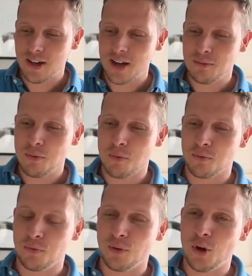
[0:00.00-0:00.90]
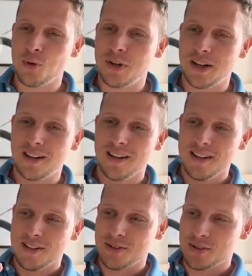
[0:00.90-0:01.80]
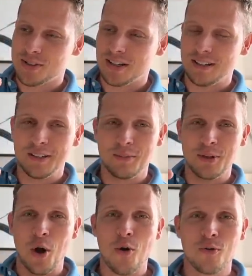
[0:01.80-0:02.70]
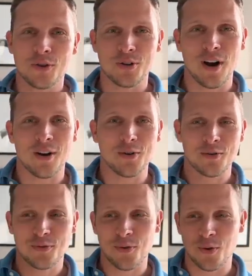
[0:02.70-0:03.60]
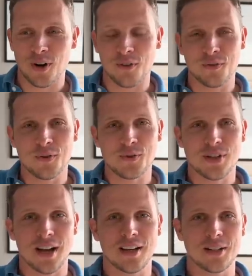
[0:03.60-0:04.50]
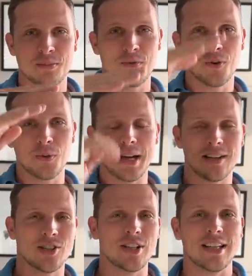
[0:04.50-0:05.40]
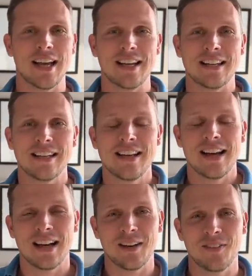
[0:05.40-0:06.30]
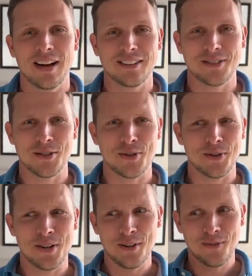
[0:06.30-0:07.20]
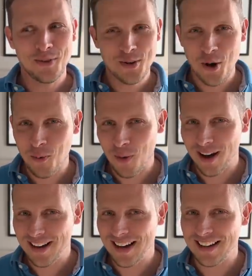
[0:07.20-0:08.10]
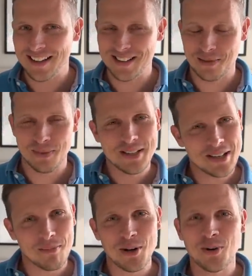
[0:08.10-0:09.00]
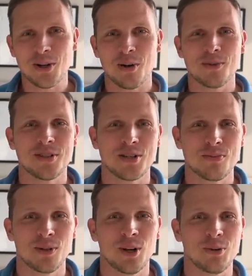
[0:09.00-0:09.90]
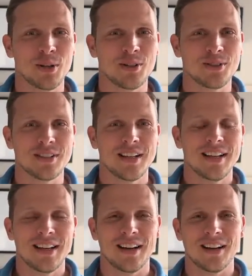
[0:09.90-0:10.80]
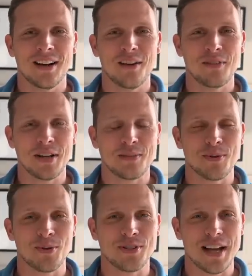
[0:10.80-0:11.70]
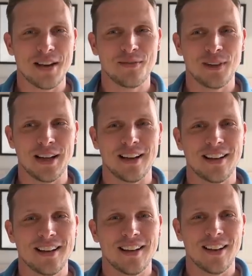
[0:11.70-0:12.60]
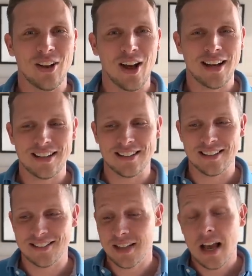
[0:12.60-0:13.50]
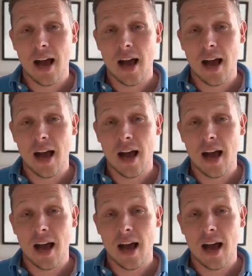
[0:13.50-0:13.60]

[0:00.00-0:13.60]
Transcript: kind of we were floating just a little bit over the ground for a few seconds before we actually gained altitude. If you know why that is, please let me know in the comment section below, because I haven't experienced anything like this.